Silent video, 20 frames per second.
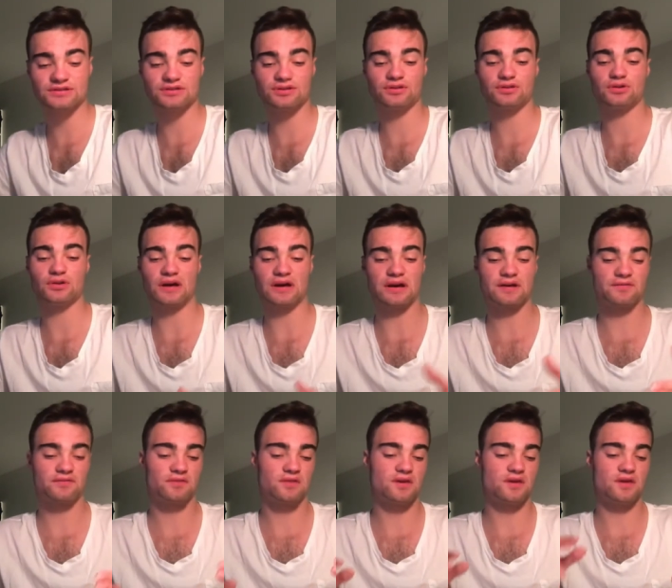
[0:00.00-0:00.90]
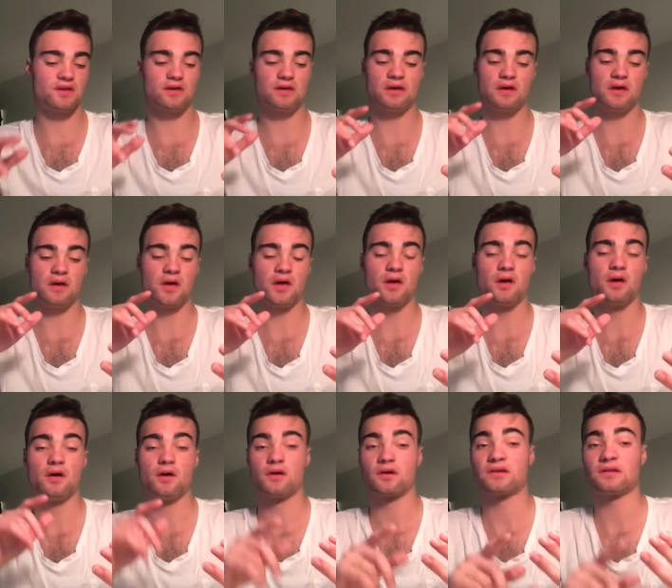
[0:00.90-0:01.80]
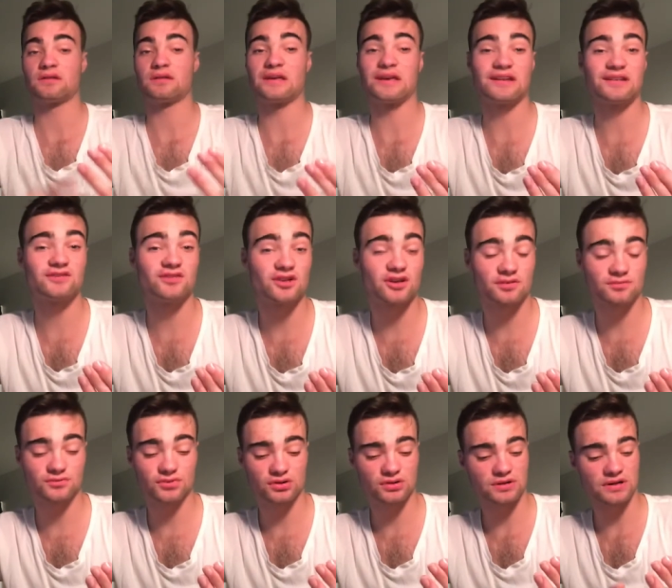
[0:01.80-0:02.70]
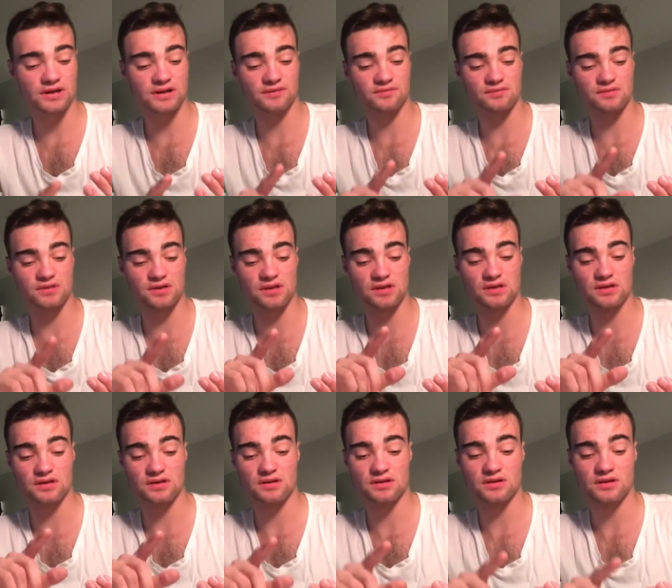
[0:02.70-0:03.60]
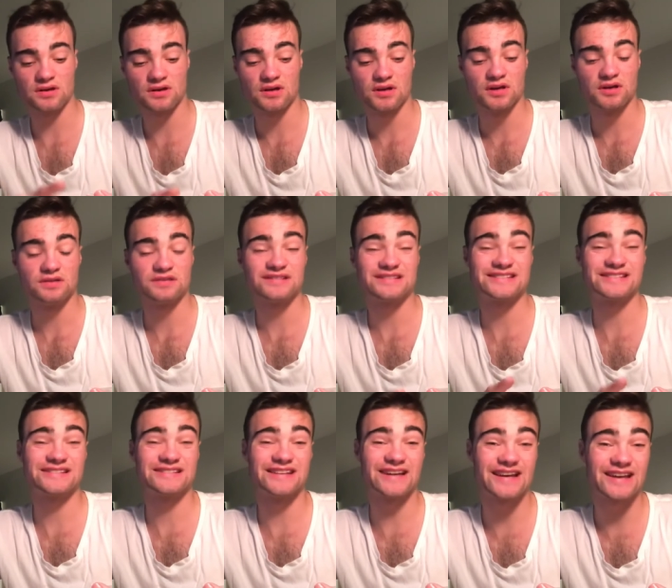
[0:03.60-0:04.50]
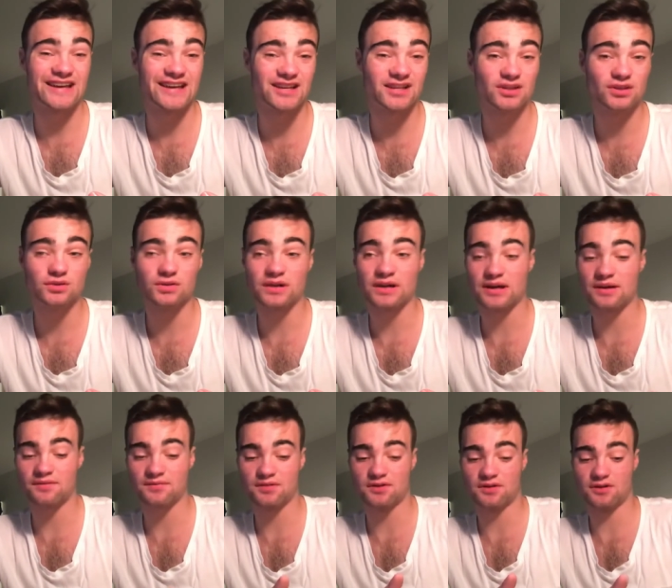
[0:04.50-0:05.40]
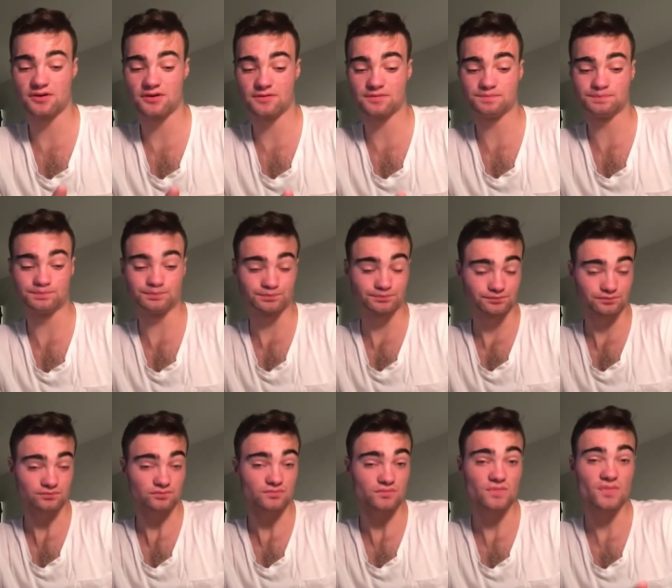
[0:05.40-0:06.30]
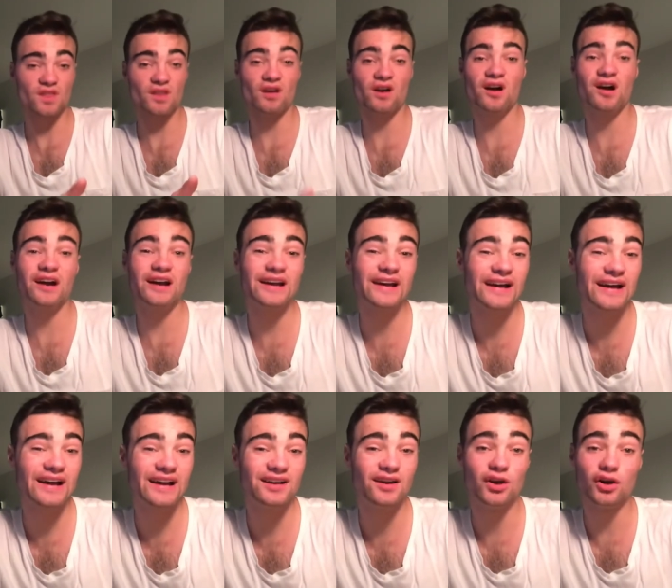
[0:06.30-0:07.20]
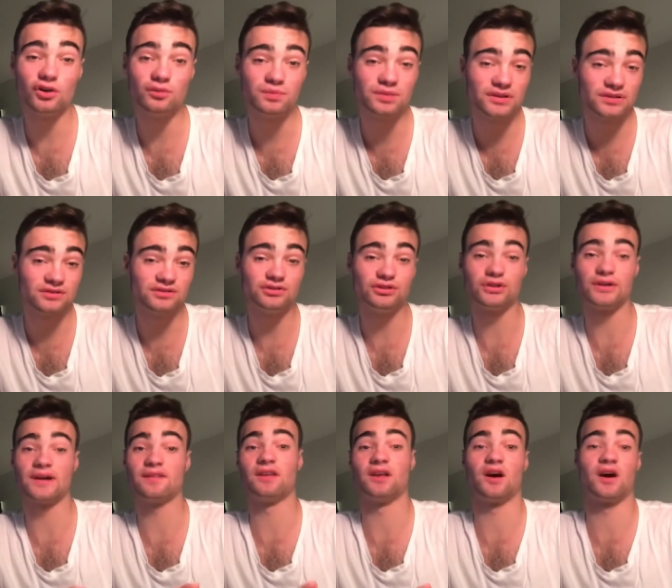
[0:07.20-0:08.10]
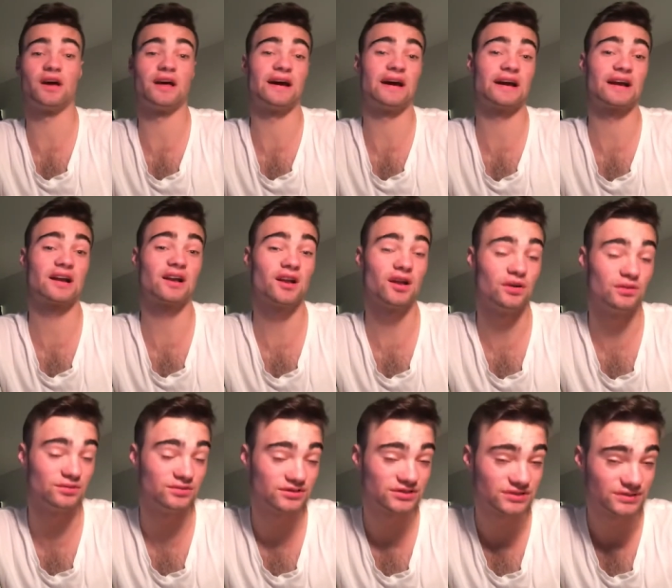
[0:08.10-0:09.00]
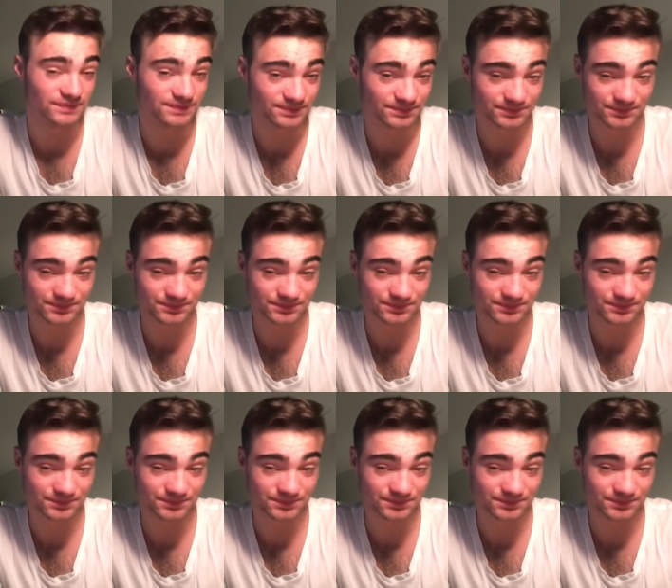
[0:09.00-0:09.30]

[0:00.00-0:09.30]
So you have the kick drum, you have the snare, you have the hi hat open, you have the hi hat closed.